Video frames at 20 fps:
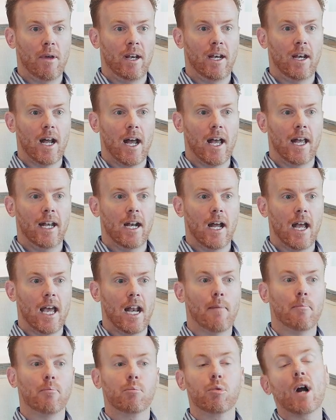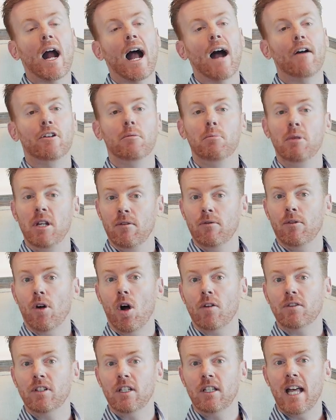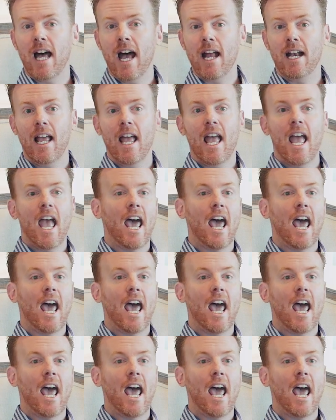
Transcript: And I'm proud to be involved in that,